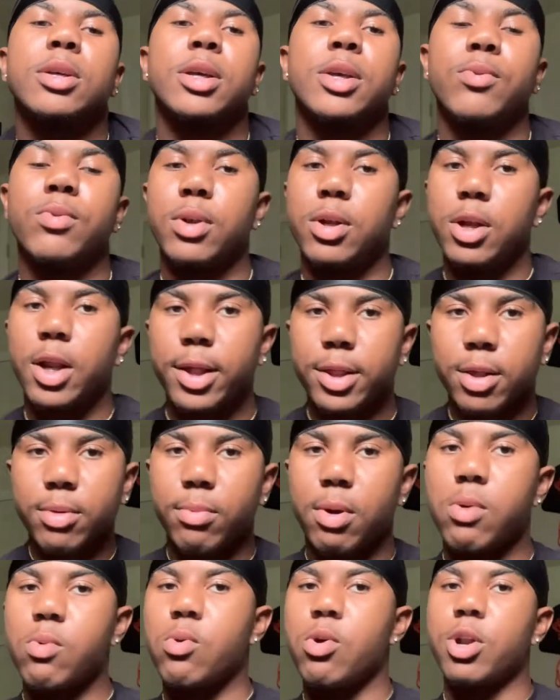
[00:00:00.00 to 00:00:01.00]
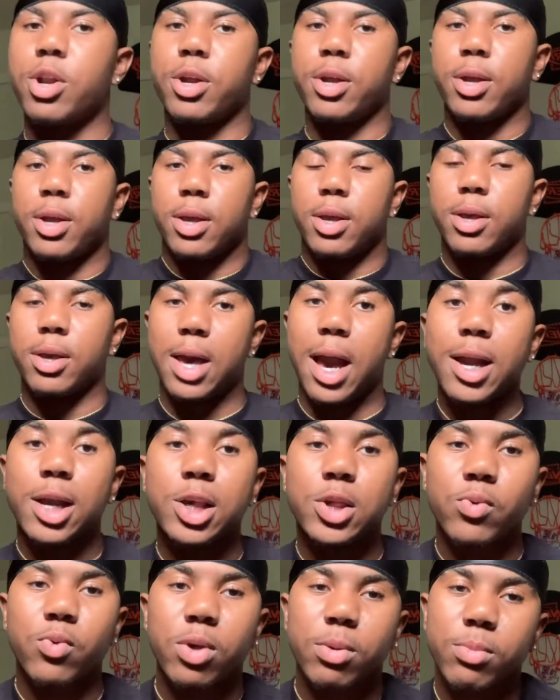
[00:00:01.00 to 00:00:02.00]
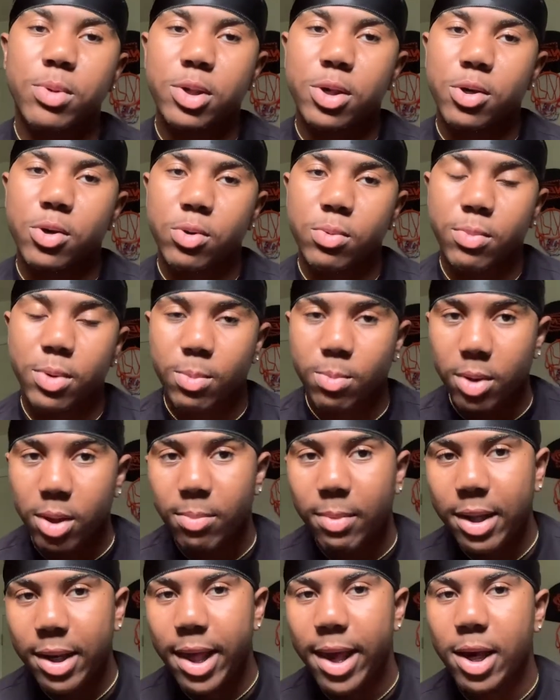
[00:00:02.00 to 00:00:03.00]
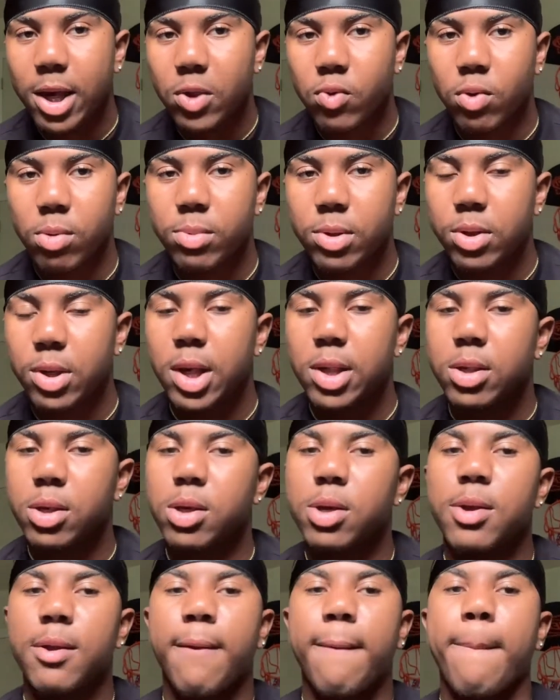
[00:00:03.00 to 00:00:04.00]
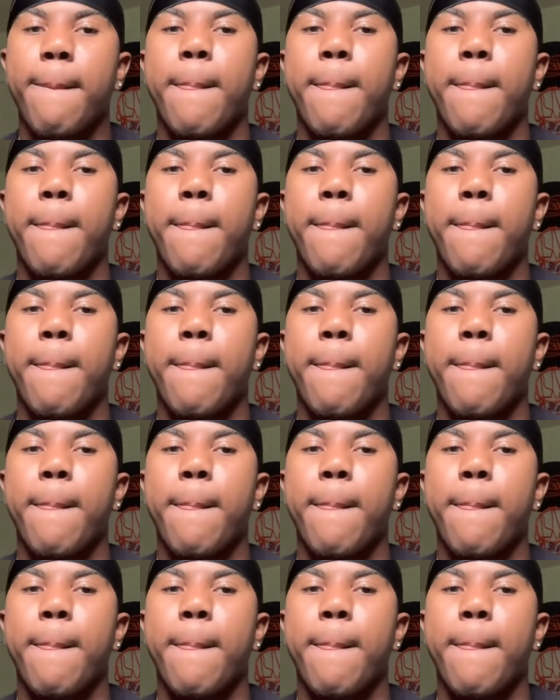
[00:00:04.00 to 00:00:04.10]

It was nothing but water. I could swim, so me and my dad could swim, so that's good.